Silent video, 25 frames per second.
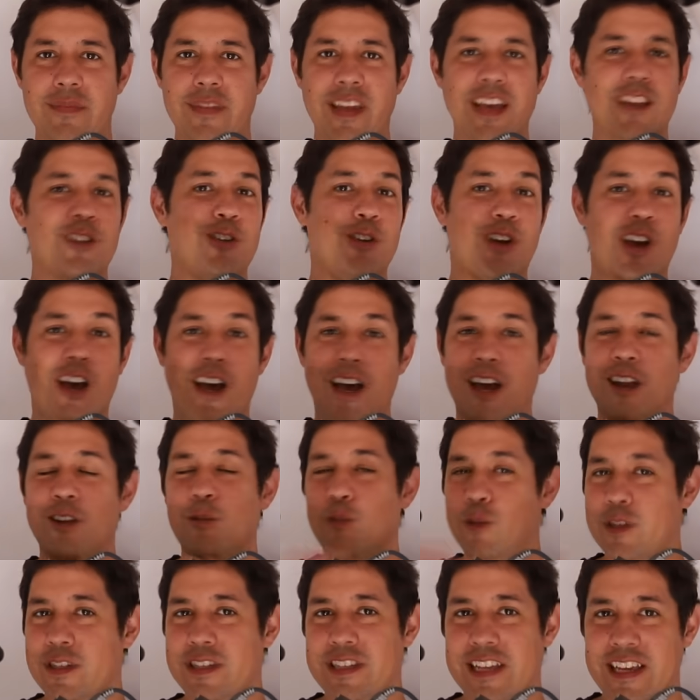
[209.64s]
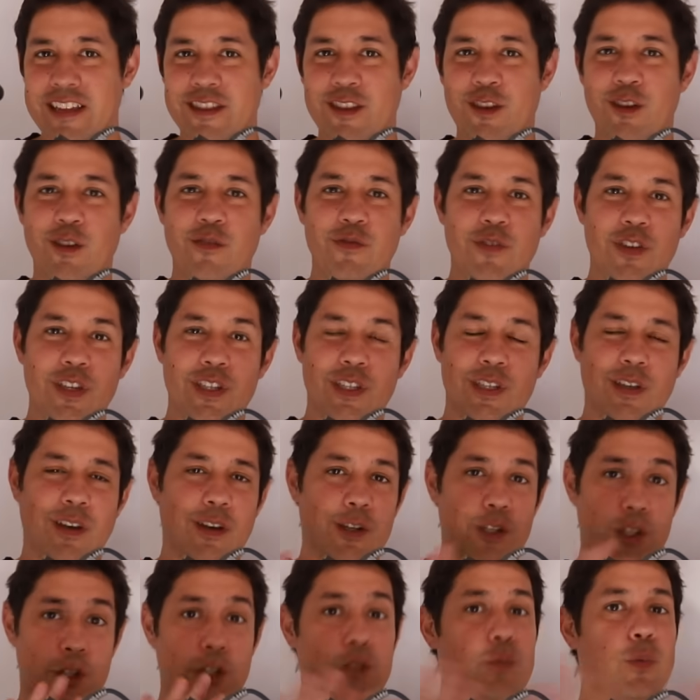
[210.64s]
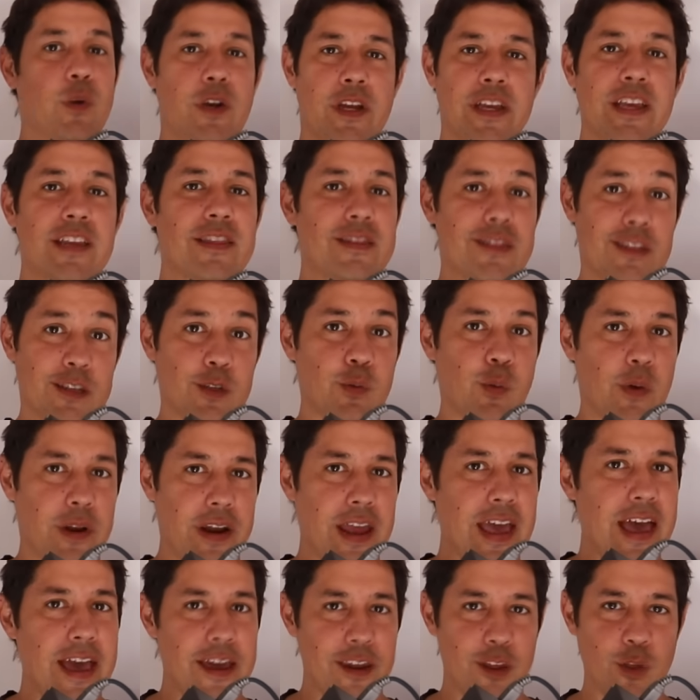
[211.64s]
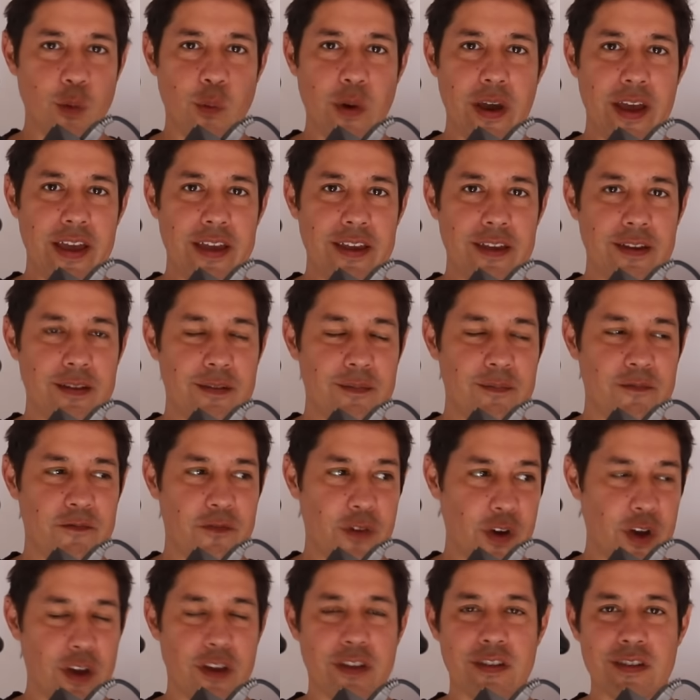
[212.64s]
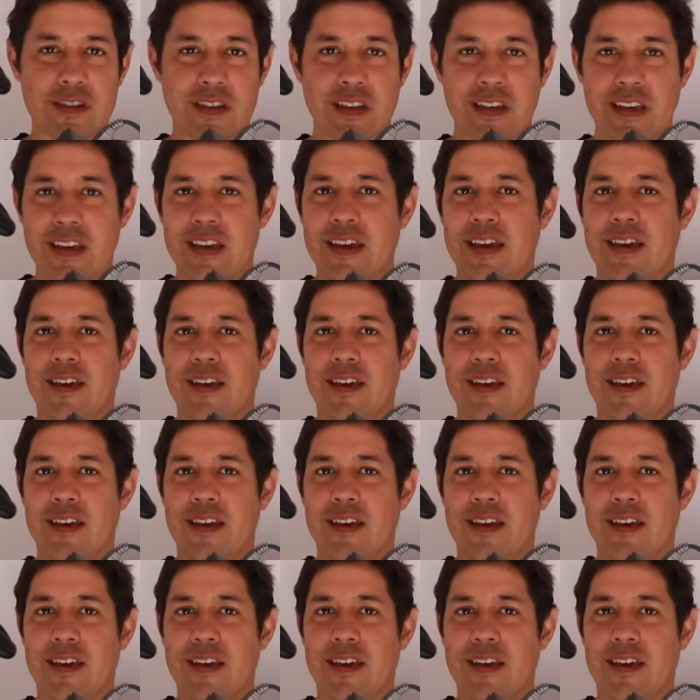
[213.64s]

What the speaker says: Now look, I don't want to state the obvious, so I just want to get this one out of the way first.